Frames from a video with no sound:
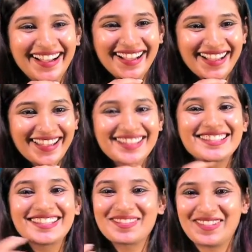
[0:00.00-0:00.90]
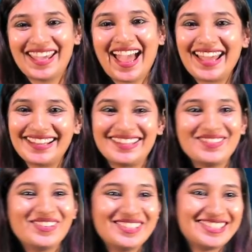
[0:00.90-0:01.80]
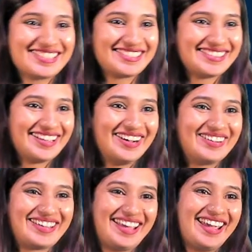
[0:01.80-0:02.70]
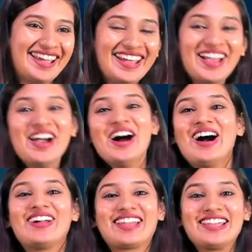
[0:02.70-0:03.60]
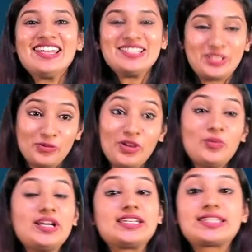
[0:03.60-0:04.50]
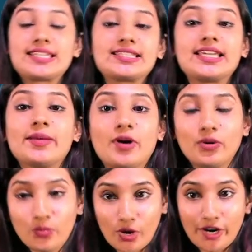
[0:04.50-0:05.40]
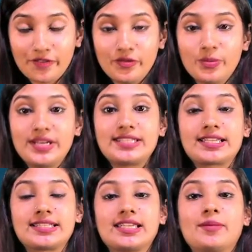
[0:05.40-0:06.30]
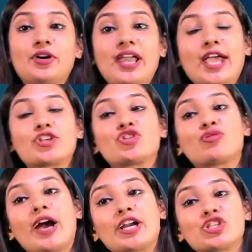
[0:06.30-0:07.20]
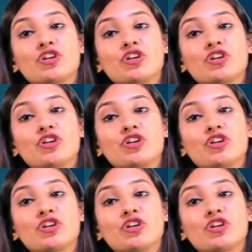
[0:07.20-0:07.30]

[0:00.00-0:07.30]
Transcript: I can see some carrot emojis. Okay. Alright. So we were discussing about what? We were discussing about extraction of